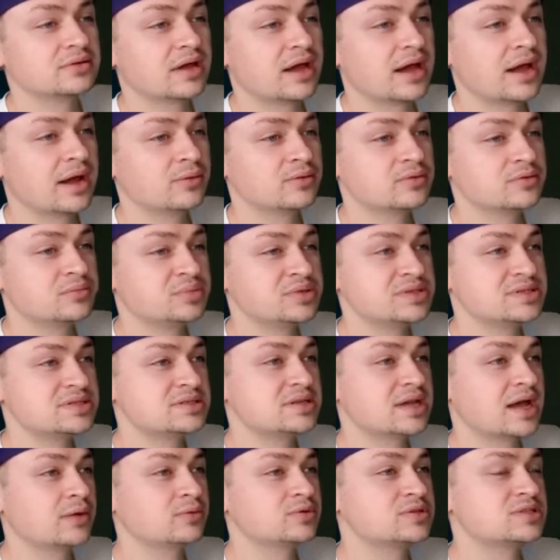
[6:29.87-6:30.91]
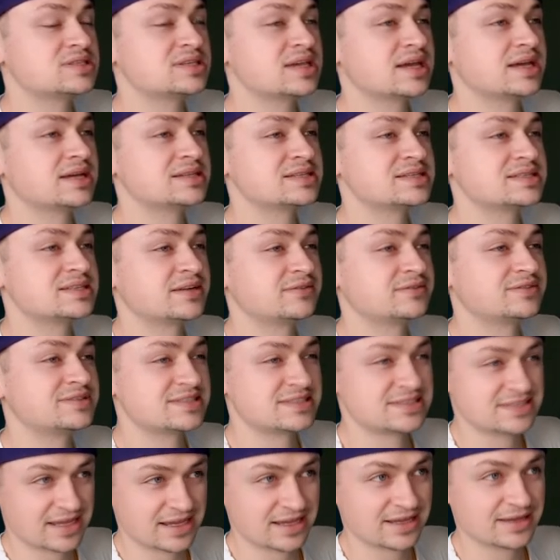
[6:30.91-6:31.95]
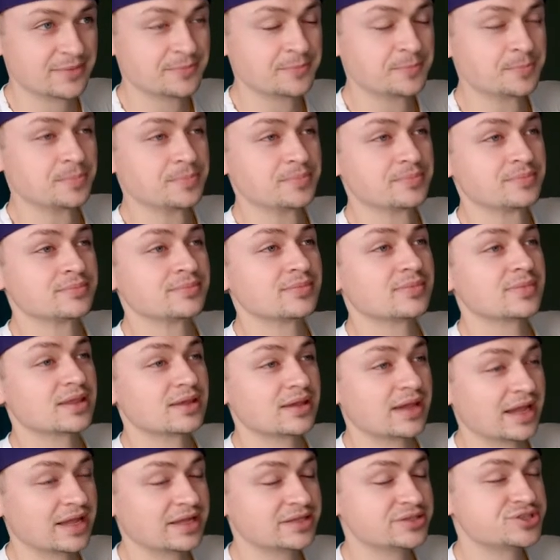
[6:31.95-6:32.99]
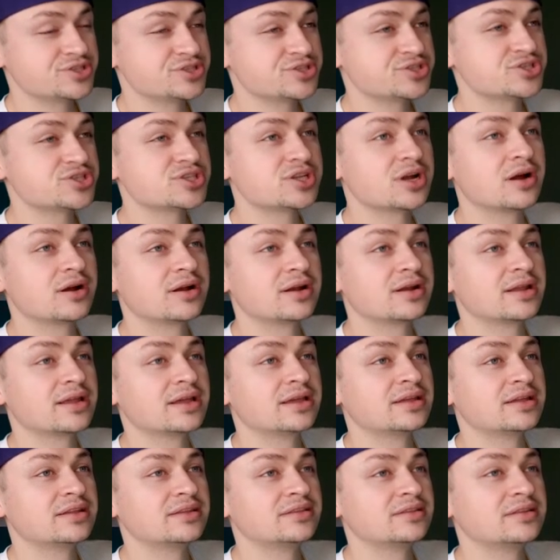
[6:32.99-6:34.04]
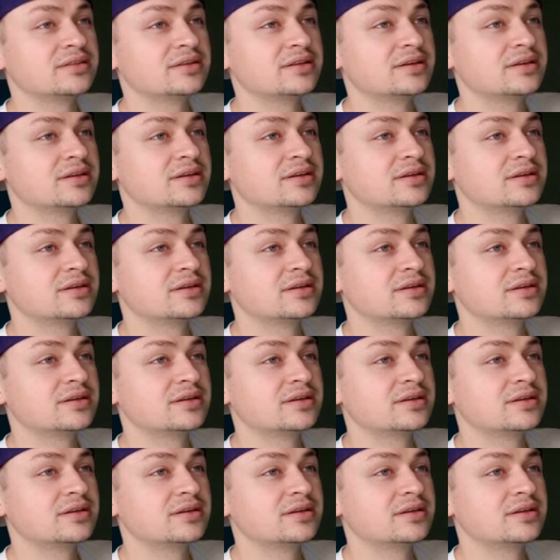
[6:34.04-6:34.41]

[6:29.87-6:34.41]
I would say it's safe to say engine started in,